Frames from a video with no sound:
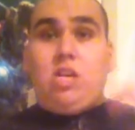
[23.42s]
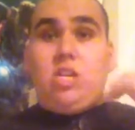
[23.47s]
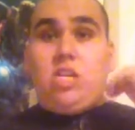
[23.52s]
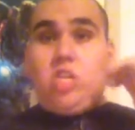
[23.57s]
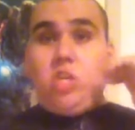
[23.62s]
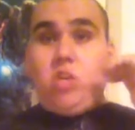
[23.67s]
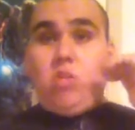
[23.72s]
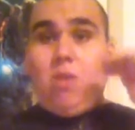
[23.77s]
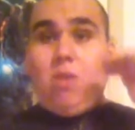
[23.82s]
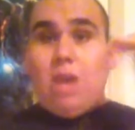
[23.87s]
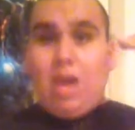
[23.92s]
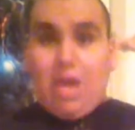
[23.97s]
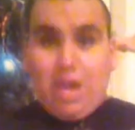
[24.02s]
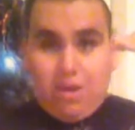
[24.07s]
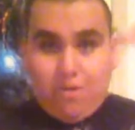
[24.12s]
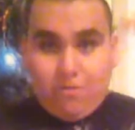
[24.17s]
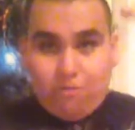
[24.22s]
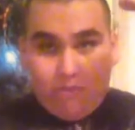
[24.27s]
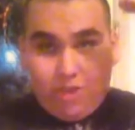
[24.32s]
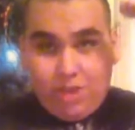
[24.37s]
to
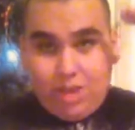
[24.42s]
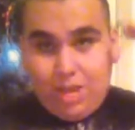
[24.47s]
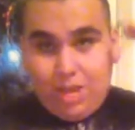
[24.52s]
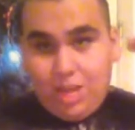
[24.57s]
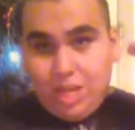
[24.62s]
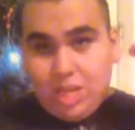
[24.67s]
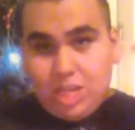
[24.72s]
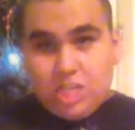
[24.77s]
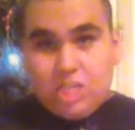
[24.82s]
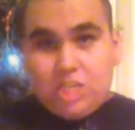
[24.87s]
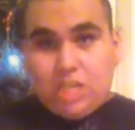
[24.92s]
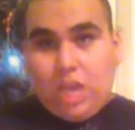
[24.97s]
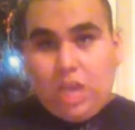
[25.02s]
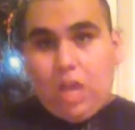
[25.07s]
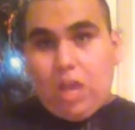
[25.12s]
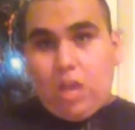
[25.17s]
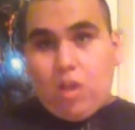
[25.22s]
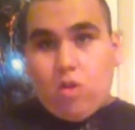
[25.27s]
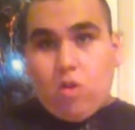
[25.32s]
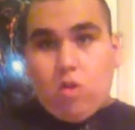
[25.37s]
every
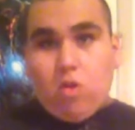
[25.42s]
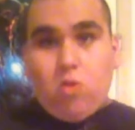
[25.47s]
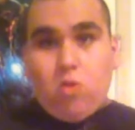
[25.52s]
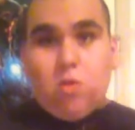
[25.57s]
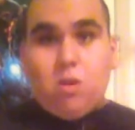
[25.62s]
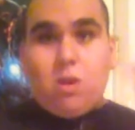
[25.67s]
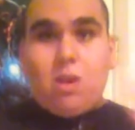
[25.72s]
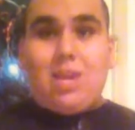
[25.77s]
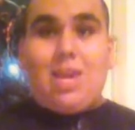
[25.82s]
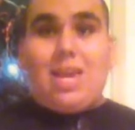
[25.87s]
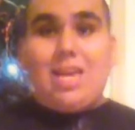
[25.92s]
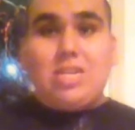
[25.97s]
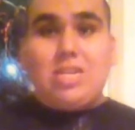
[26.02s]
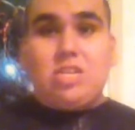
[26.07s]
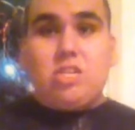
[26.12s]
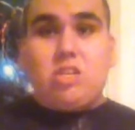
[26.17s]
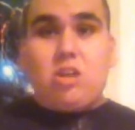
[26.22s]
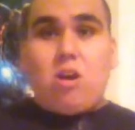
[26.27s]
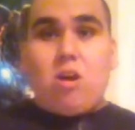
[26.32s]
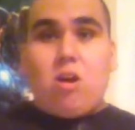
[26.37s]
single guest
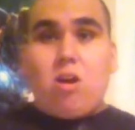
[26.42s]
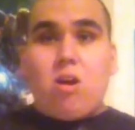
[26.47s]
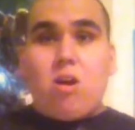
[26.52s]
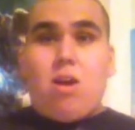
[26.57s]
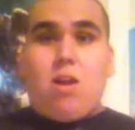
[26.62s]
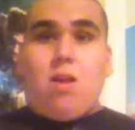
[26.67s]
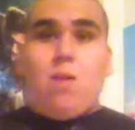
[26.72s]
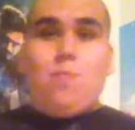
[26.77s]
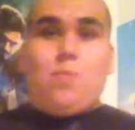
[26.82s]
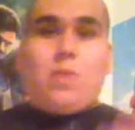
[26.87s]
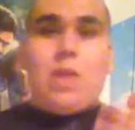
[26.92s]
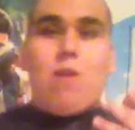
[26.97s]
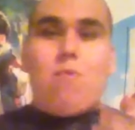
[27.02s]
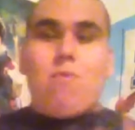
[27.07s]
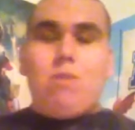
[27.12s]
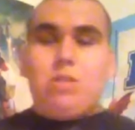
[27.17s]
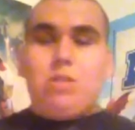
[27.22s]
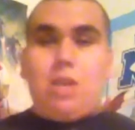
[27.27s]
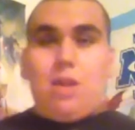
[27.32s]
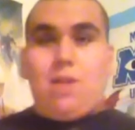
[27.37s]
star that
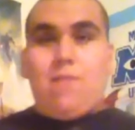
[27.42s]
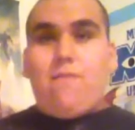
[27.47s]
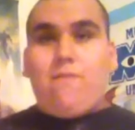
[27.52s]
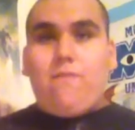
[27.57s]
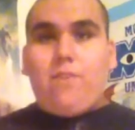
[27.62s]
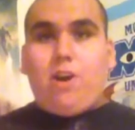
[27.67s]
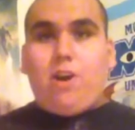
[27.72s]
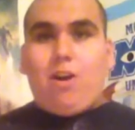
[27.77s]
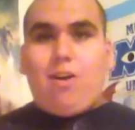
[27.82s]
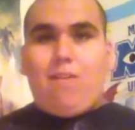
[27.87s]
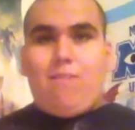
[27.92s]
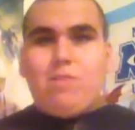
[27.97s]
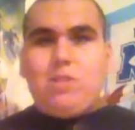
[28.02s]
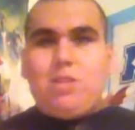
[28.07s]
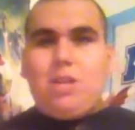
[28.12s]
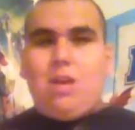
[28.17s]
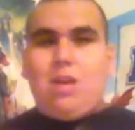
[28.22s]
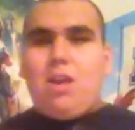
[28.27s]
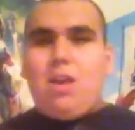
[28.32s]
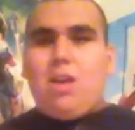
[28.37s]
was involved
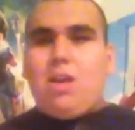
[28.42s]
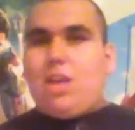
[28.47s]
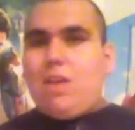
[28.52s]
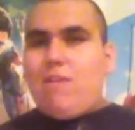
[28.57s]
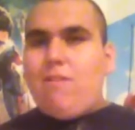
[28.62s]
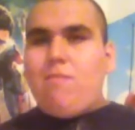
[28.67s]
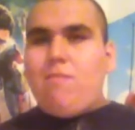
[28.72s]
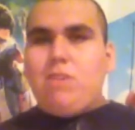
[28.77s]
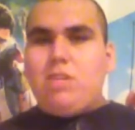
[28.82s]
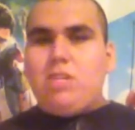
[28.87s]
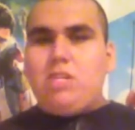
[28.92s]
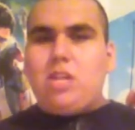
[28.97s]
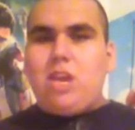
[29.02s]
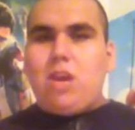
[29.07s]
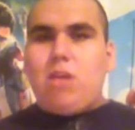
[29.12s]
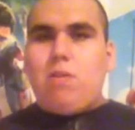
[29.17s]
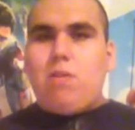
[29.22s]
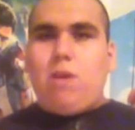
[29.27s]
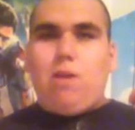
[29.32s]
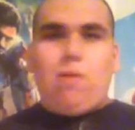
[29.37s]
give them a
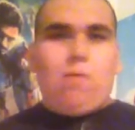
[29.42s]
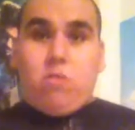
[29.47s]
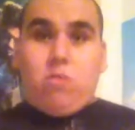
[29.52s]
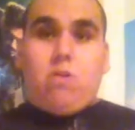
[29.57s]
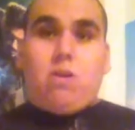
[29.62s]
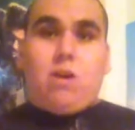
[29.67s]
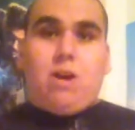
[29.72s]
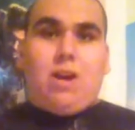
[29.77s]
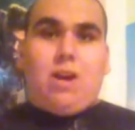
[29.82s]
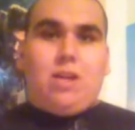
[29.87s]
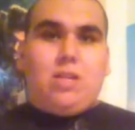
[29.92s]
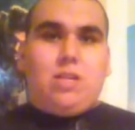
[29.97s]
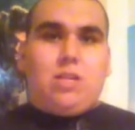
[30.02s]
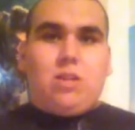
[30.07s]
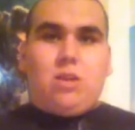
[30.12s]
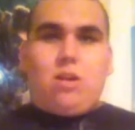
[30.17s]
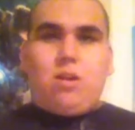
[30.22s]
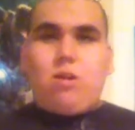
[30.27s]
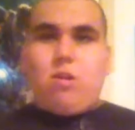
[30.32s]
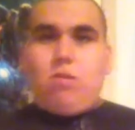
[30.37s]
shout out. You guys
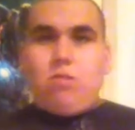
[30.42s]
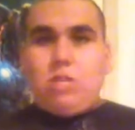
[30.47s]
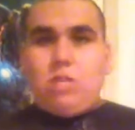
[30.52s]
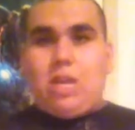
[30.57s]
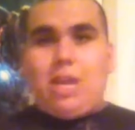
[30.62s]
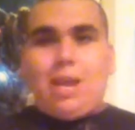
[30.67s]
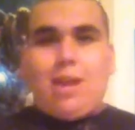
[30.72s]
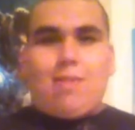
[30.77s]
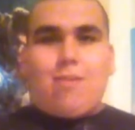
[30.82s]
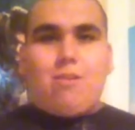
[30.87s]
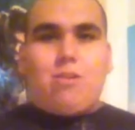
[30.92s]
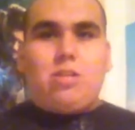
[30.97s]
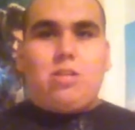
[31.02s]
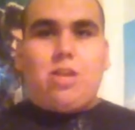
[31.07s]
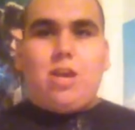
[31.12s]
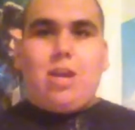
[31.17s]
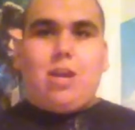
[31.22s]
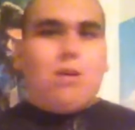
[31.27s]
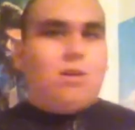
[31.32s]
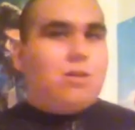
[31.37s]
could go check out their
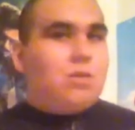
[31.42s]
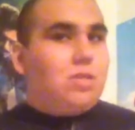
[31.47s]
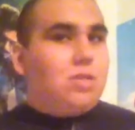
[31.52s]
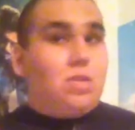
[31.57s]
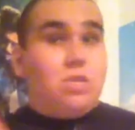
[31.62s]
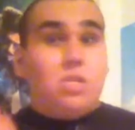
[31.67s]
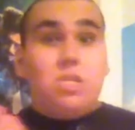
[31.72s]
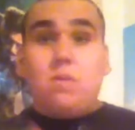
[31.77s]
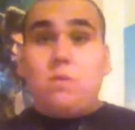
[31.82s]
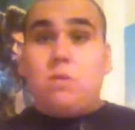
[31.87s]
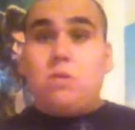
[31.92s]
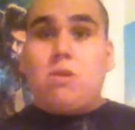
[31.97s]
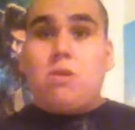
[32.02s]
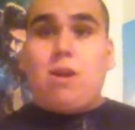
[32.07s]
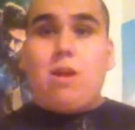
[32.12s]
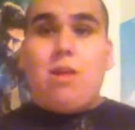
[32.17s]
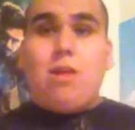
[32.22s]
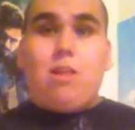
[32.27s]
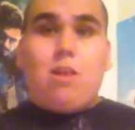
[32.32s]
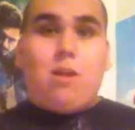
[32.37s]
channels,
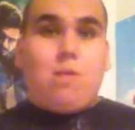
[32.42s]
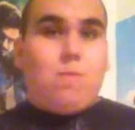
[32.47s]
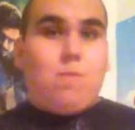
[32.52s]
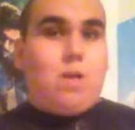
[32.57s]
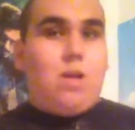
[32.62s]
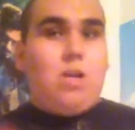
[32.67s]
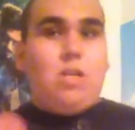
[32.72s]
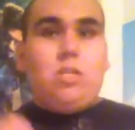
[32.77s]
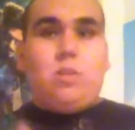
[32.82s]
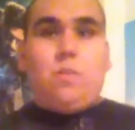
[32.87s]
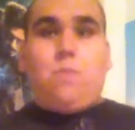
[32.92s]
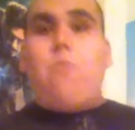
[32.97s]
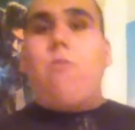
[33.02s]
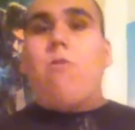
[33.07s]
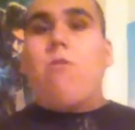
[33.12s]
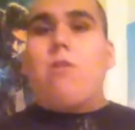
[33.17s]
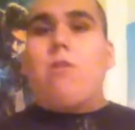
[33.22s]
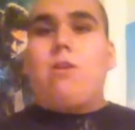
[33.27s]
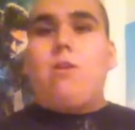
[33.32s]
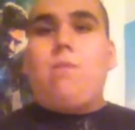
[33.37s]
subscribe to them,
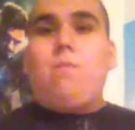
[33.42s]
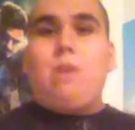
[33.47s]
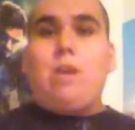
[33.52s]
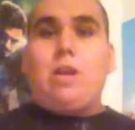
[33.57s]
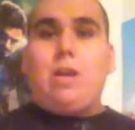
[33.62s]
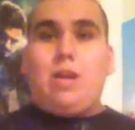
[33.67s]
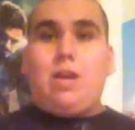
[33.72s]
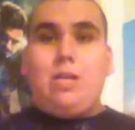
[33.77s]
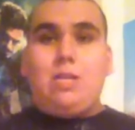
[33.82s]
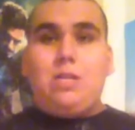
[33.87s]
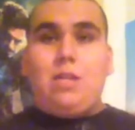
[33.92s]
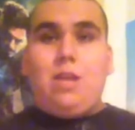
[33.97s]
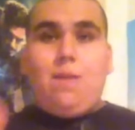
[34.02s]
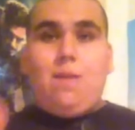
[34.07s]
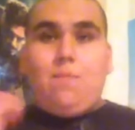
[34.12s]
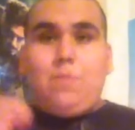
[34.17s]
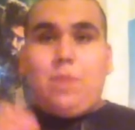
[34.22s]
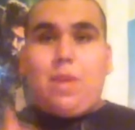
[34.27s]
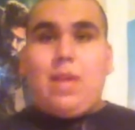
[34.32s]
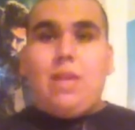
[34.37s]
support them because
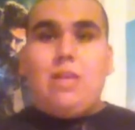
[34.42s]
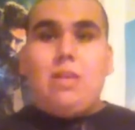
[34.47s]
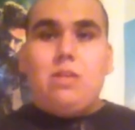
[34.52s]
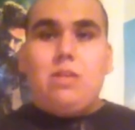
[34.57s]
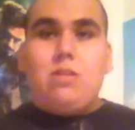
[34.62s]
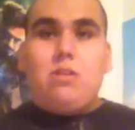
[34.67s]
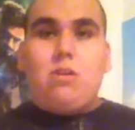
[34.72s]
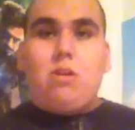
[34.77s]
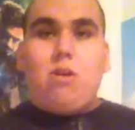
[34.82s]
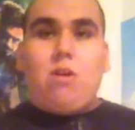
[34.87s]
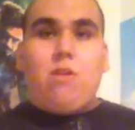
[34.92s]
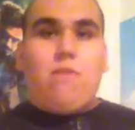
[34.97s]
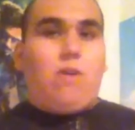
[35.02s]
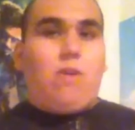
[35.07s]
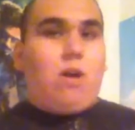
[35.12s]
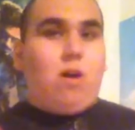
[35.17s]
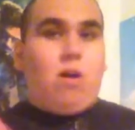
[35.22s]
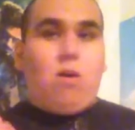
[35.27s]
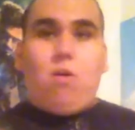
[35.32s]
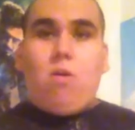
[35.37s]
they deserve
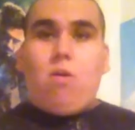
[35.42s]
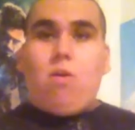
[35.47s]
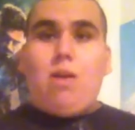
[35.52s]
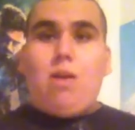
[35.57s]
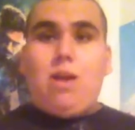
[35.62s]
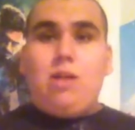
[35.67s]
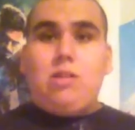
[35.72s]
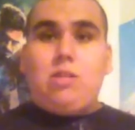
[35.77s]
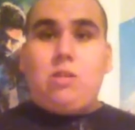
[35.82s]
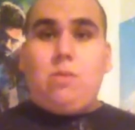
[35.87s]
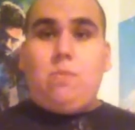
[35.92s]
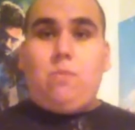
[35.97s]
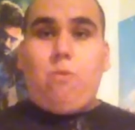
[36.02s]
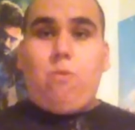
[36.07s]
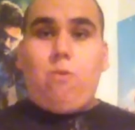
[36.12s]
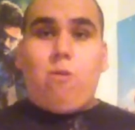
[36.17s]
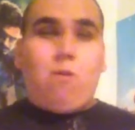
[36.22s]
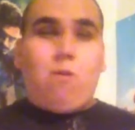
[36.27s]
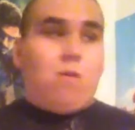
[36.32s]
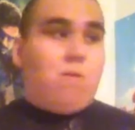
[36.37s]
a whole lot of
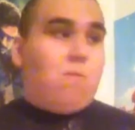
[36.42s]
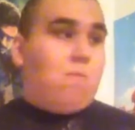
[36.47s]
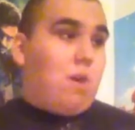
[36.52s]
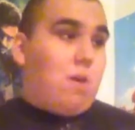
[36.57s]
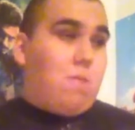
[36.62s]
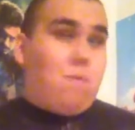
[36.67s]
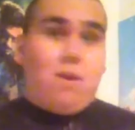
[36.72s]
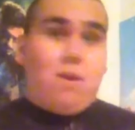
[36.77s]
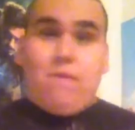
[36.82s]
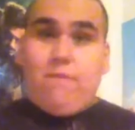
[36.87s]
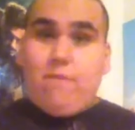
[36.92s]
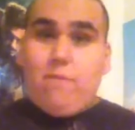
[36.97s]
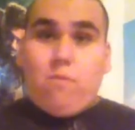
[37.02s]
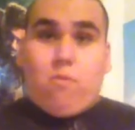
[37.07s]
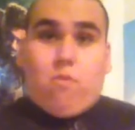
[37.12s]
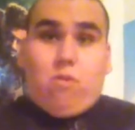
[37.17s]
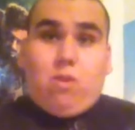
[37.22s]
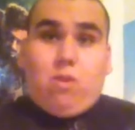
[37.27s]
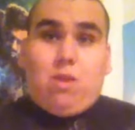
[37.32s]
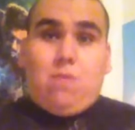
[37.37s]
support, maybe even
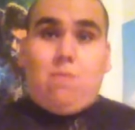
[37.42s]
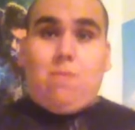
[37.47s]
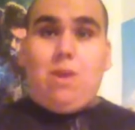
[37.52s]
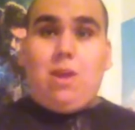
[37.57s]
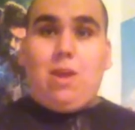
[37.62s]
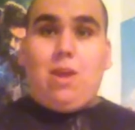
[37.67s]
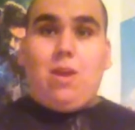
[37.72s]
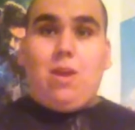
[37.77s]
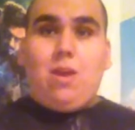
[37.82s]
more than me.